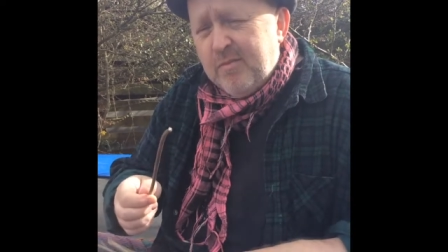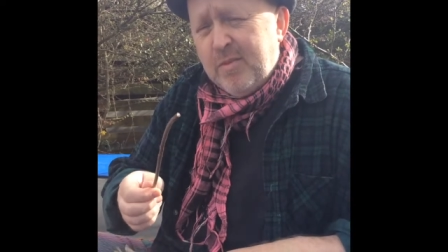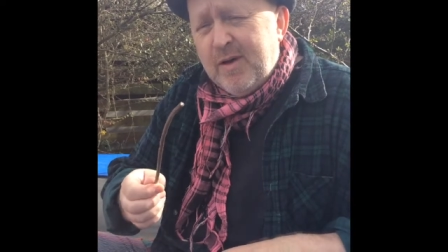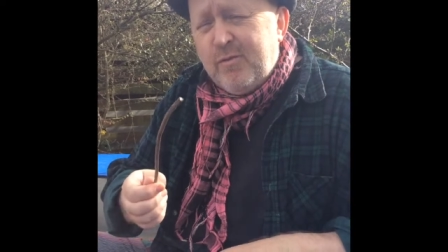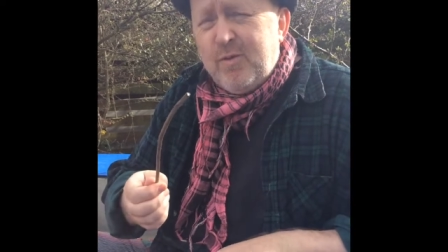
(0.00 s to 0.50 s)

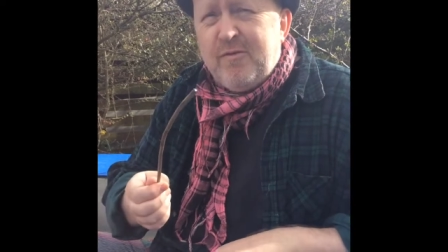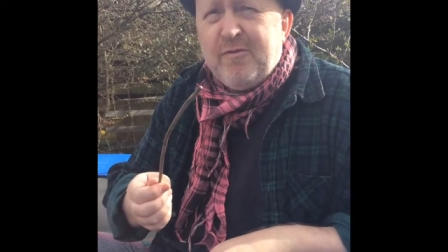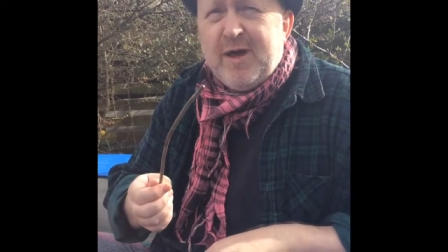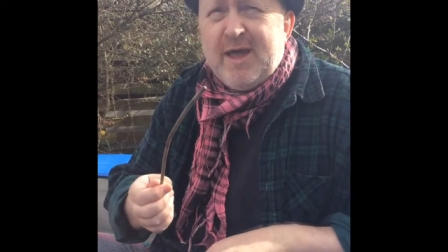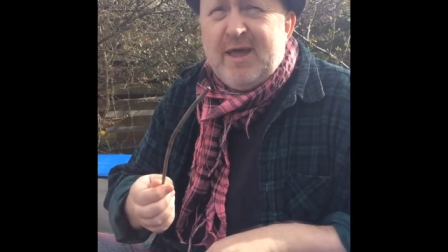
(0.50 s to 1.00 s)
But if we
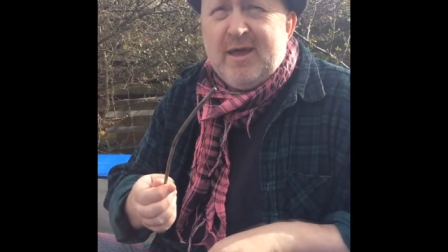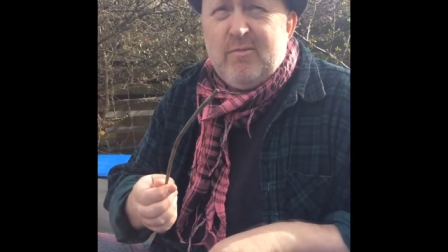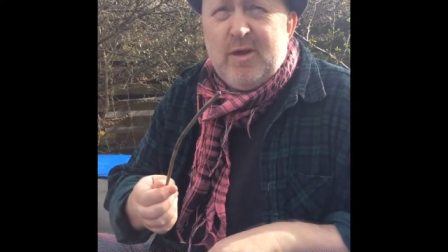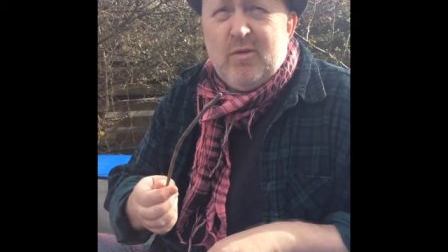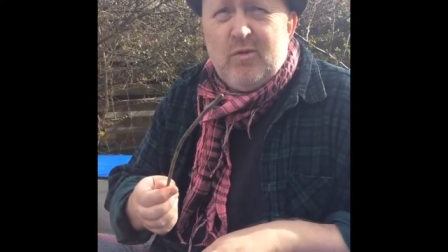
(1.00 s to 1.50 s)
fight
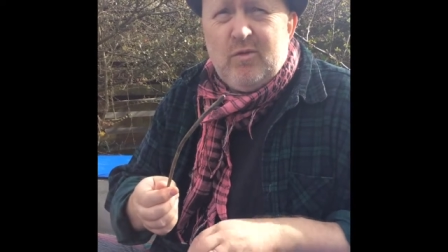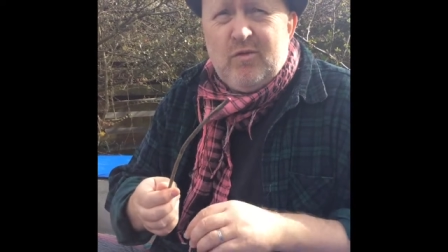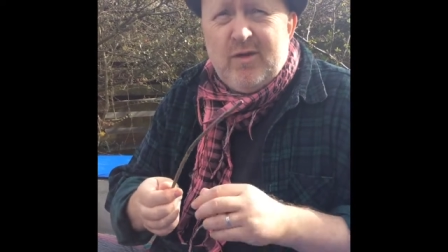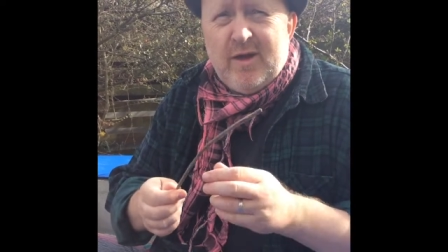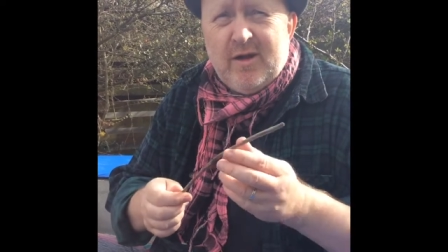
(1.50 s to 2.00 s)
and we don't
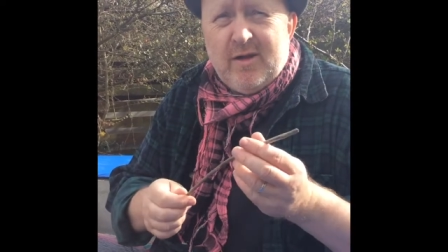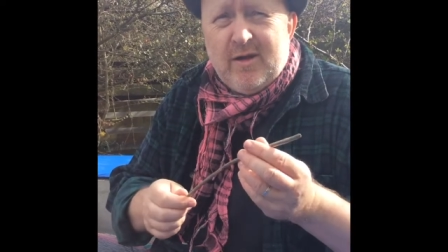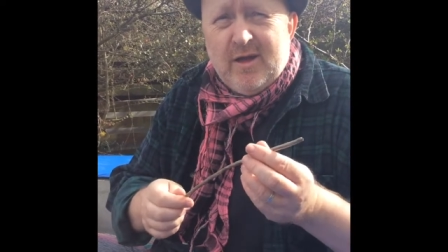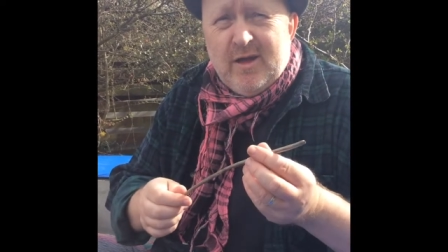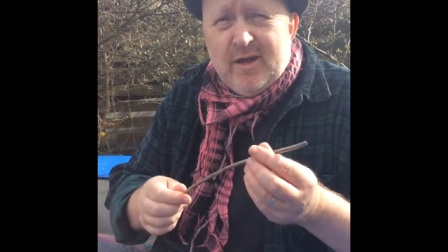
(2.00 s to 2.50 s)
share
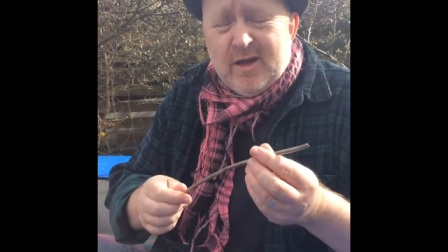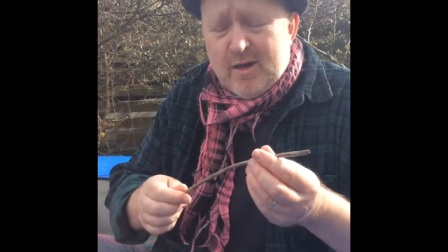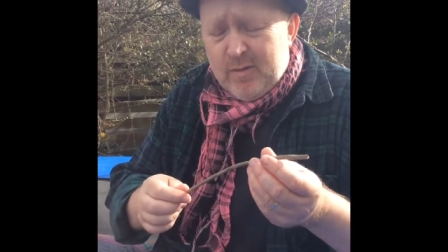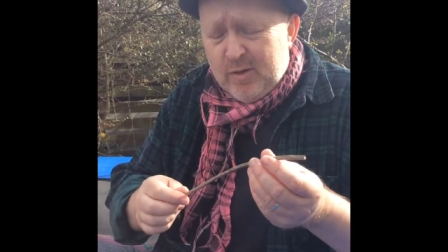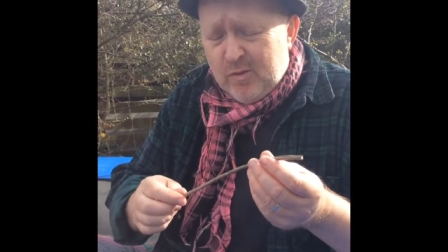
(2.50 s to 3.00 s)

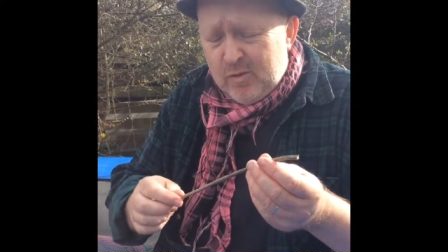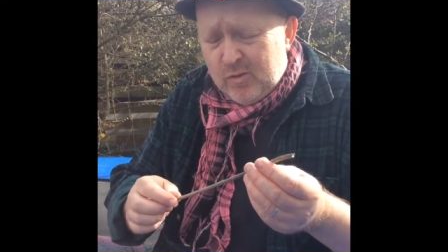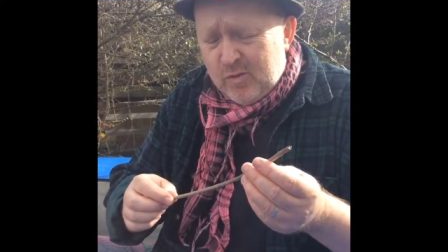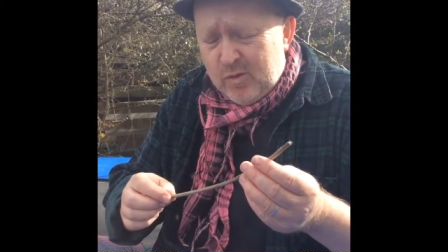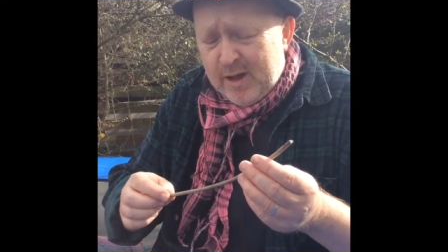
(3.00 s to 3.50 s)
and we
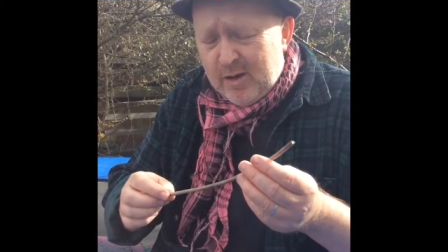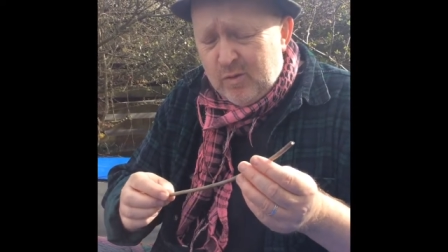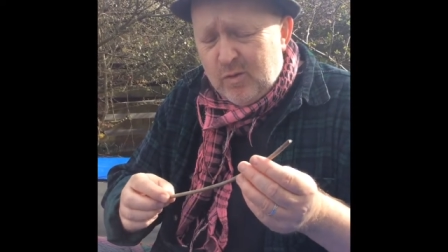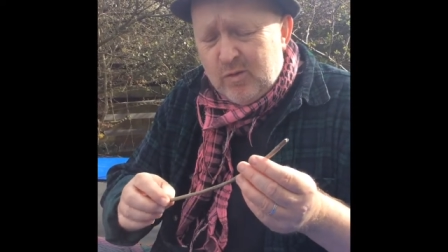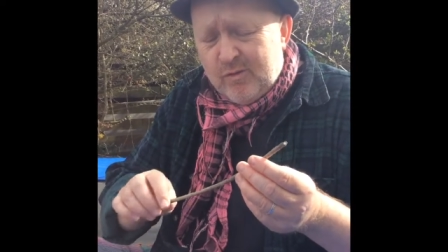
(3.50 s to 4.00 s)
don't get
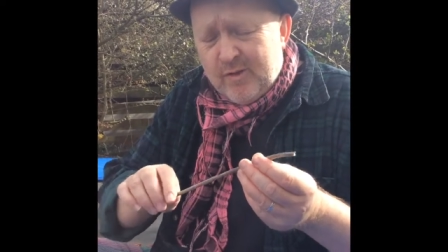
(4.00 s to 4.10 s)
in all the